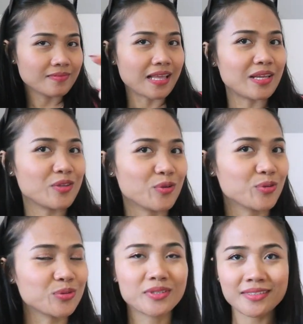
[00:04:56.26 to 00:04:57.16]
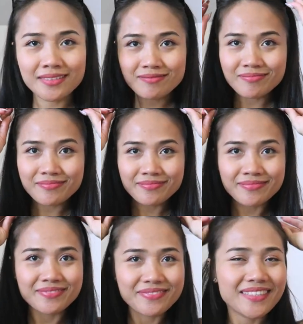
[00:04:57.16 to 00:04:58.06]
9 euros,
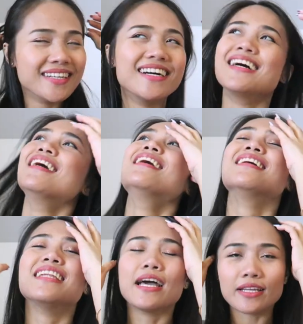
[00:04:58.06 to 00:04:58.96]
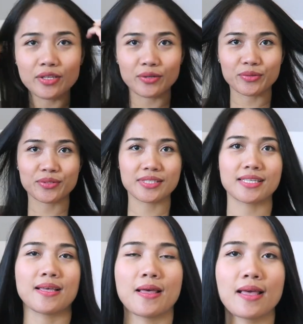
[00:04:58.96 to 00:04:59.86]
9 euros,
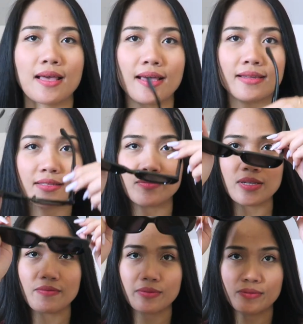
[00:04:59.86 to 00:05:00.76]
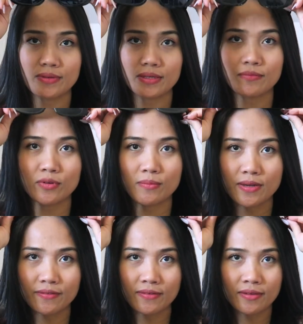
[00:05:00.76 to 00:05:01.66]
and it's really perfect for
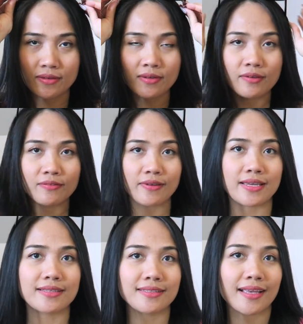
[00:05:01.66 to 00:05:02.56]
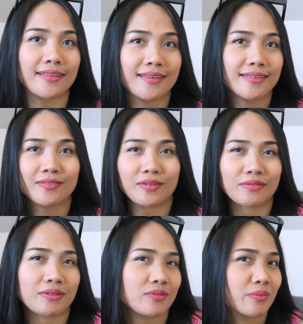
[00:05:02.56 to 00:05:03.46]
my face. I think it's
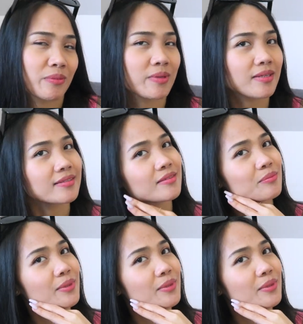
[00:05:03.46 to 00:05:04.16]
perfect for me because of